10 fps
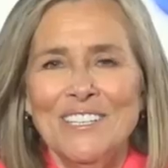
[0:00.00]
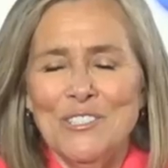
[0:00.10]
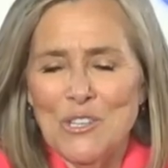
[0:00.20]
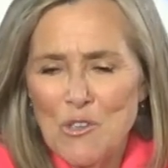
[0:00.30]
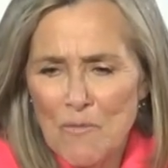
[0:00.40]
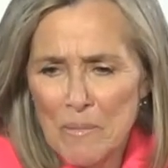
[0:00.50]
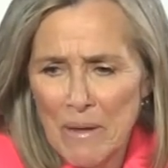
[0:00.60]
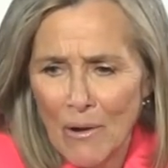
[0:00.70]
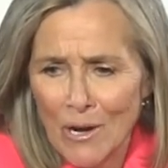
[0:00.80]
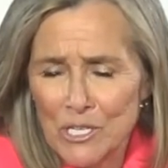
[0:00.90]
So you've been
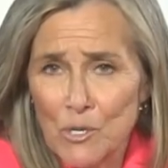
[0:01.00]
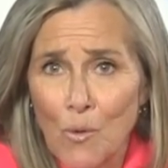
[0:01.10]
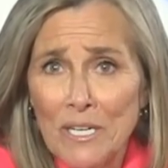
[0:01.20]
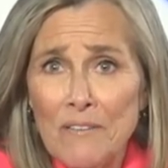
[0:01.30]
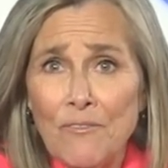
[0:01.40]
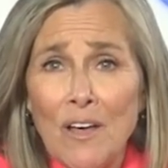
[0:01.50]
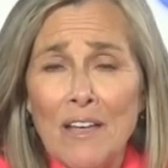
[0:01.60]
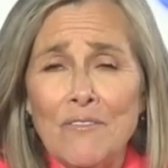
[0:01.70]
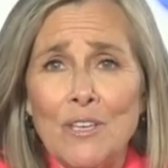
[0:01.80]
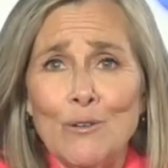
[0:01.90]
married
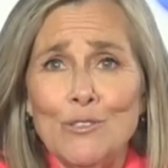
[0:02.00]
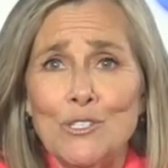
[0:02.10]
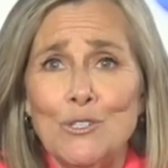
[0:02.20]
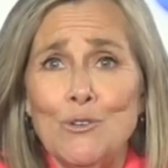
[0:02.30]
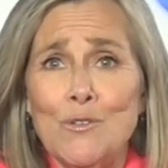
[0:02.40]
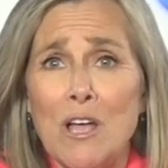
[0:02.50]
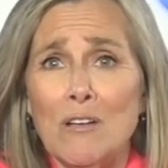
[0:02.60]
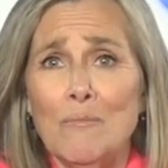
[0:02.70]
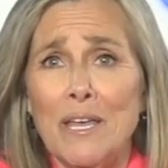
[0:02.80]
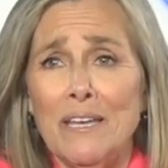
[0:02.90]
twenty-five years, two
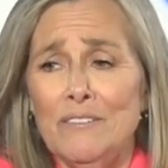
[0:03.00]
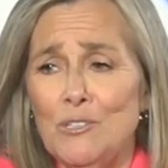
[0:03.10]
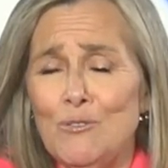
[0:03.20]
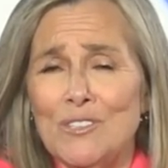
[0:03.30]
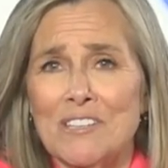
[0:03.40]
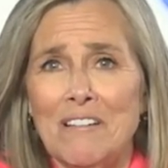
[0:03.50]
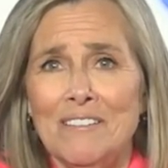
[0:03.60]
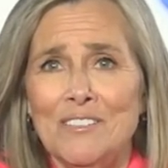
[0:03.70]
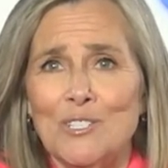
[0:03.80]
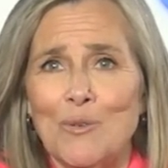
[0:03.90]
young men, two sons,